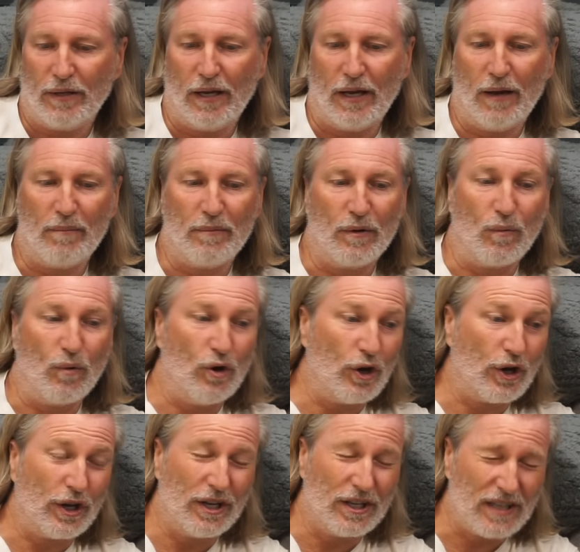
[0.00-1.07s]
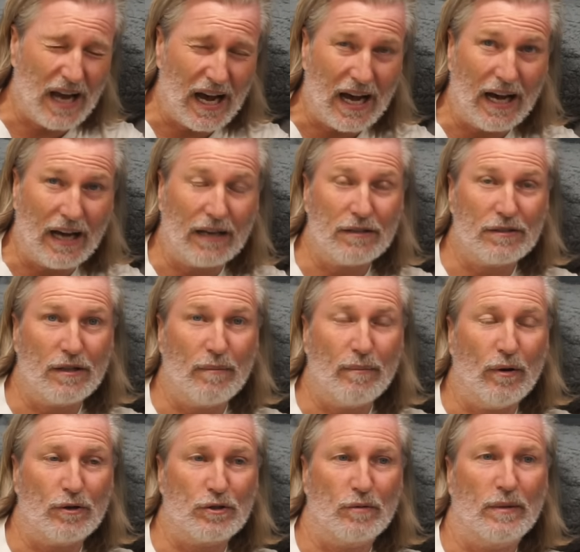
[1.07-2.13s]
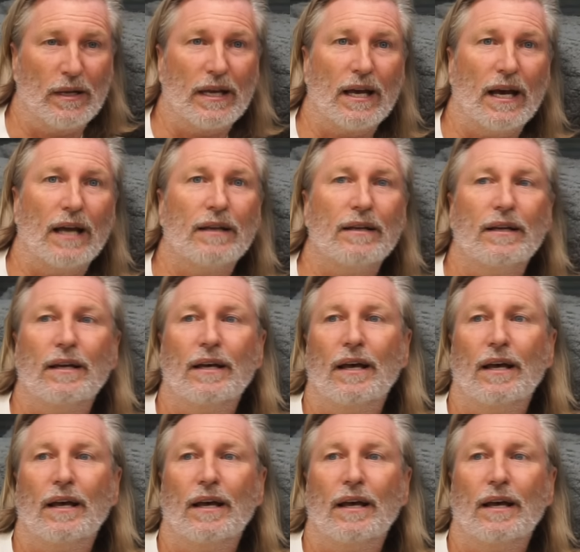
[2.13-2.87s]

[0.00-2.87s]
They're working as hard as they possibly can.